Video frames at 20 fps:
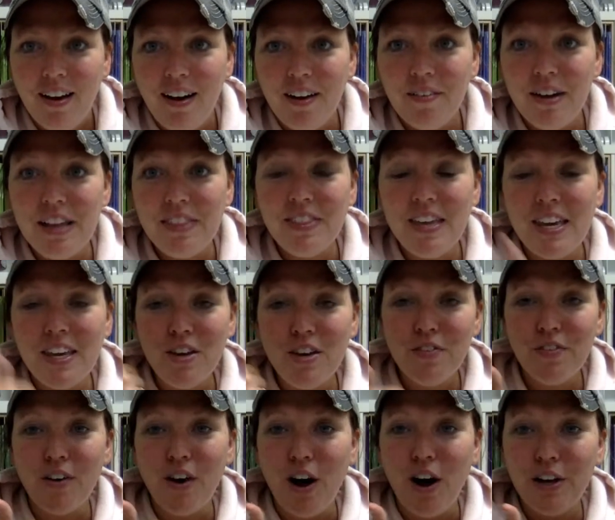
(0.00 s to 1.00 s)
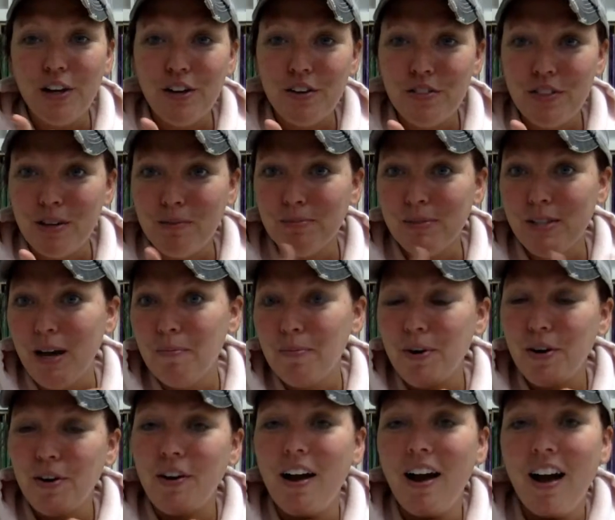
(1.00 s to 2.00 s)
All right, thank you for all your thumbs up,
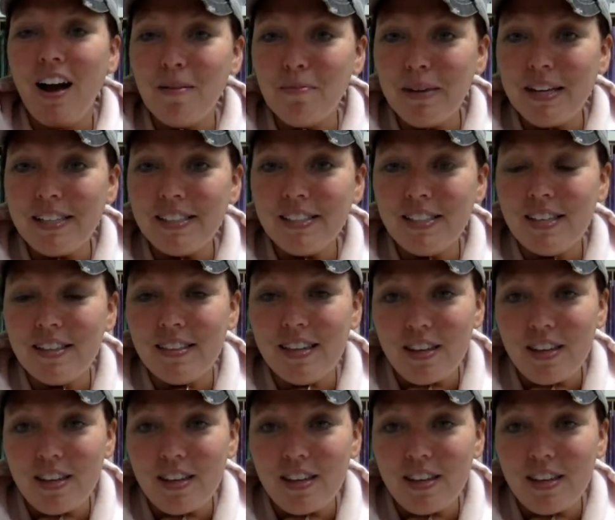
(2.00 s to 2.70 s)
your comments.